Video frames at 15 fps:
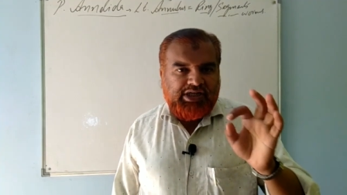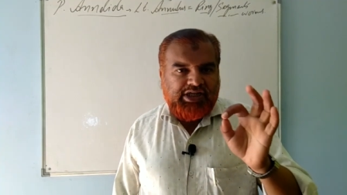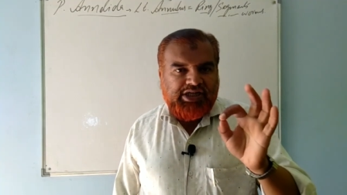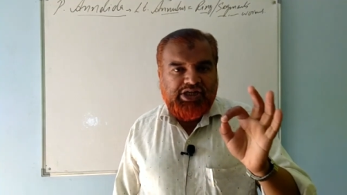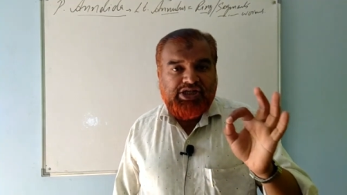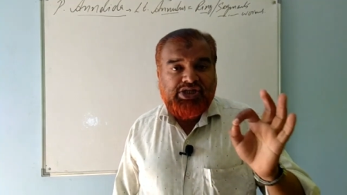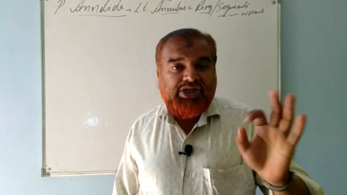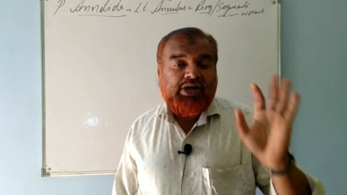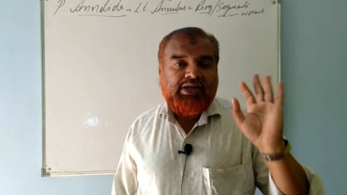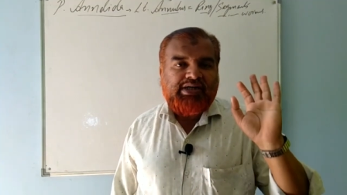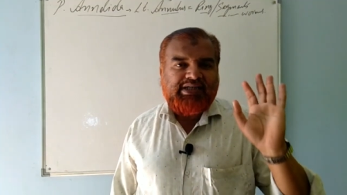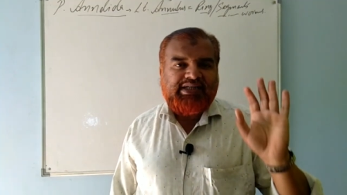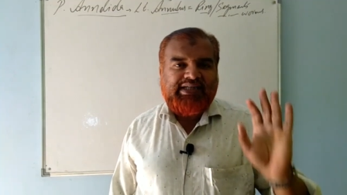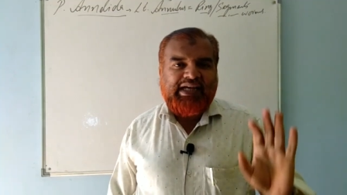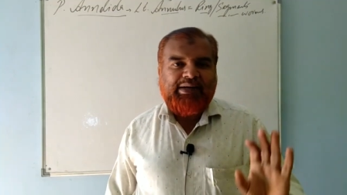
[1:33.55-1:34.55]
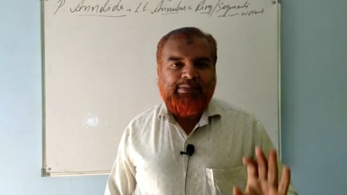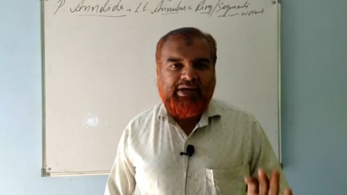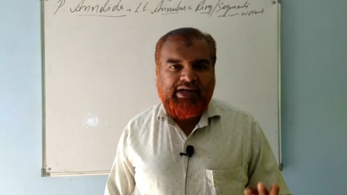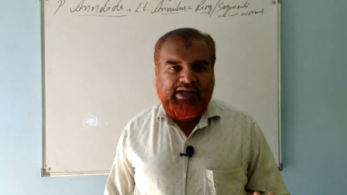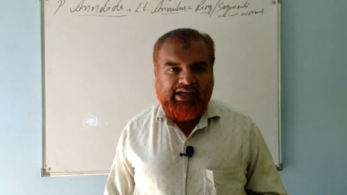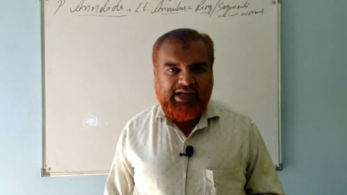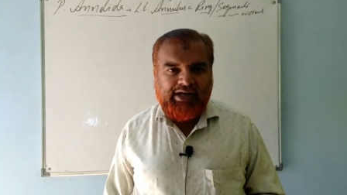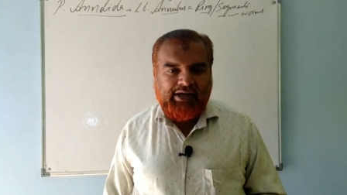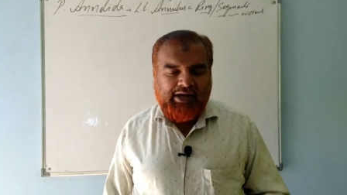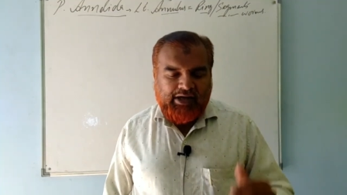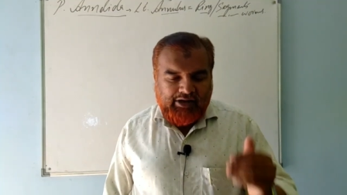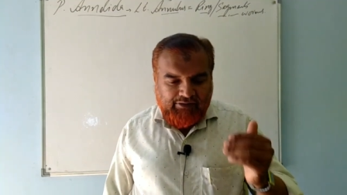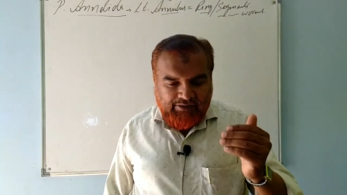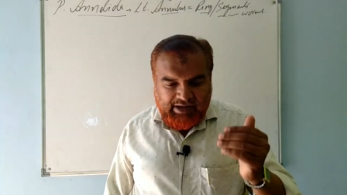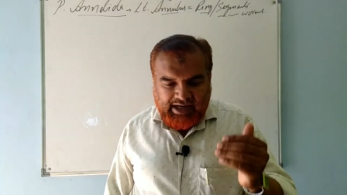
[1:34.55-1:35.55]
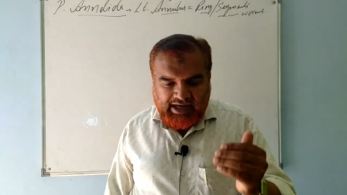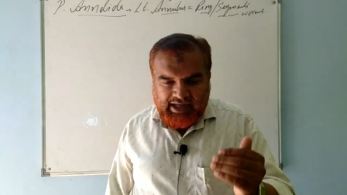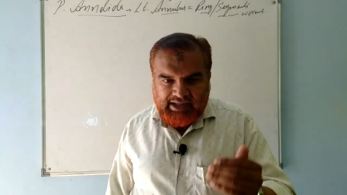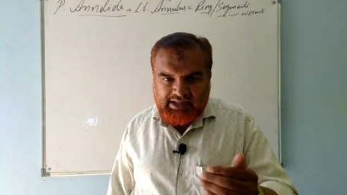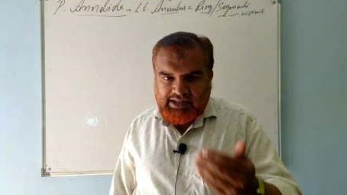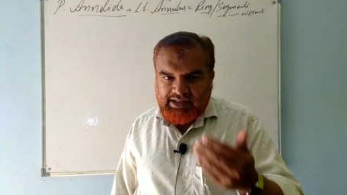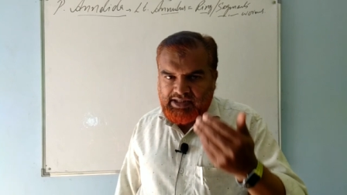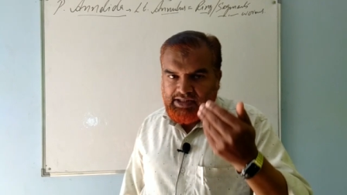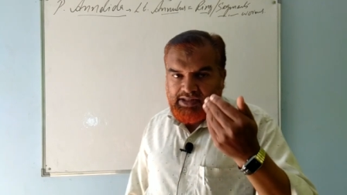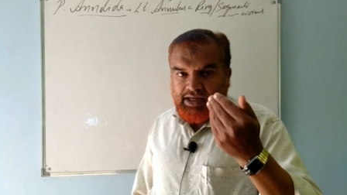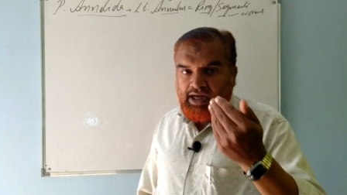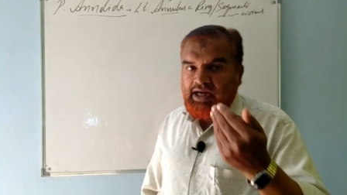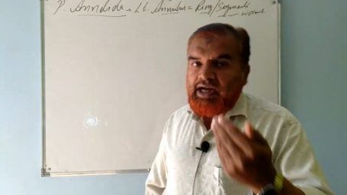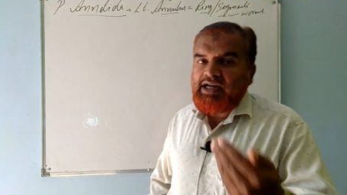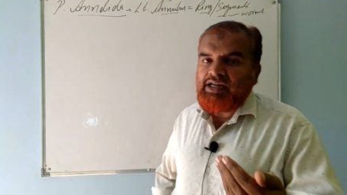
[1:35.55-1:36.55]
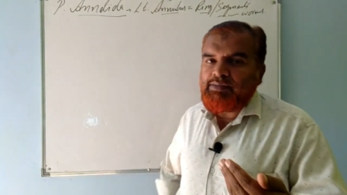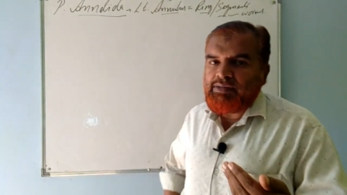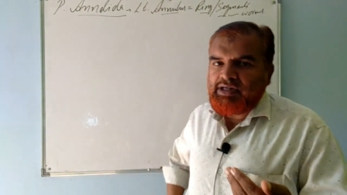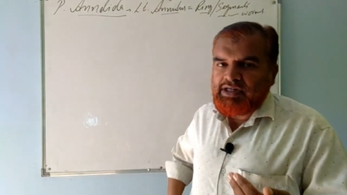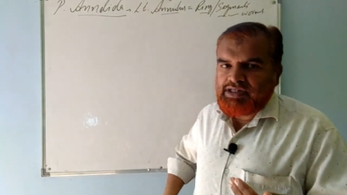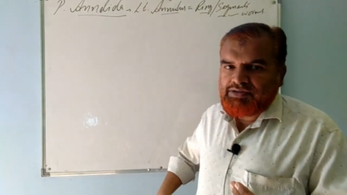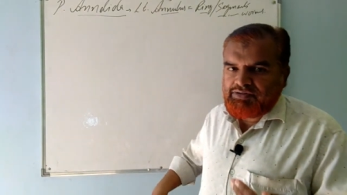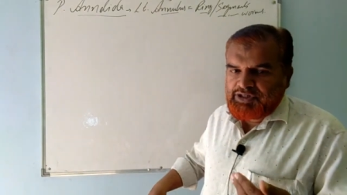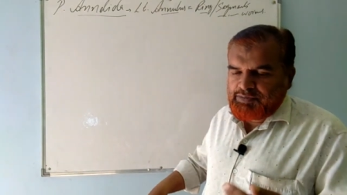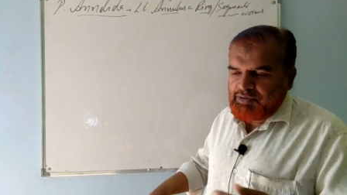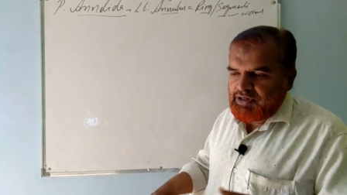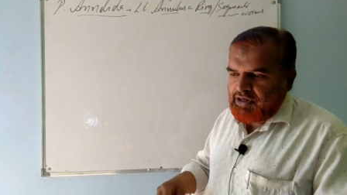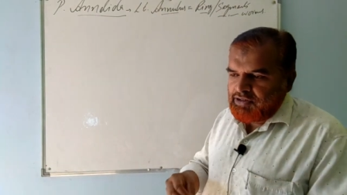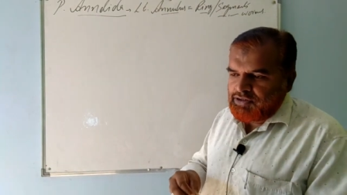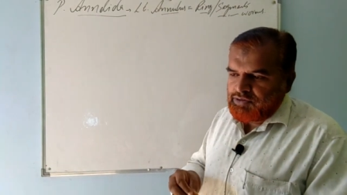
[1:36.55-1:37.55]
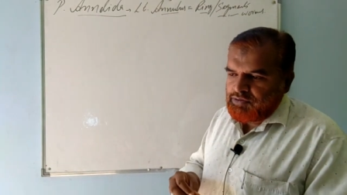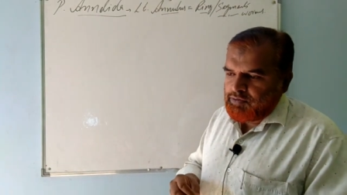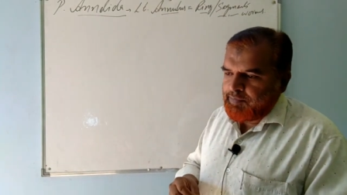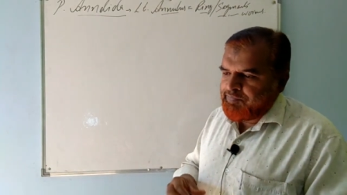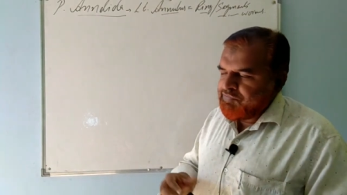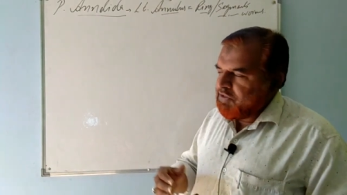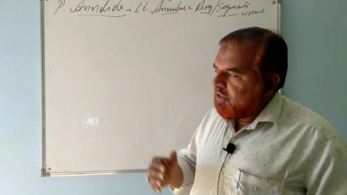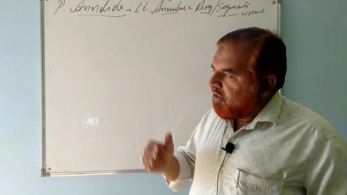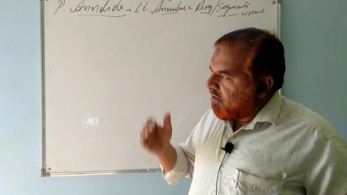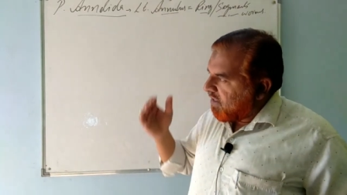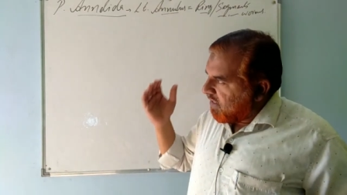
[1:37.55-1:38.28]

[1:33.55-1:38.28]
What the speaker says: It is not segmented. Whereas the animals which belong to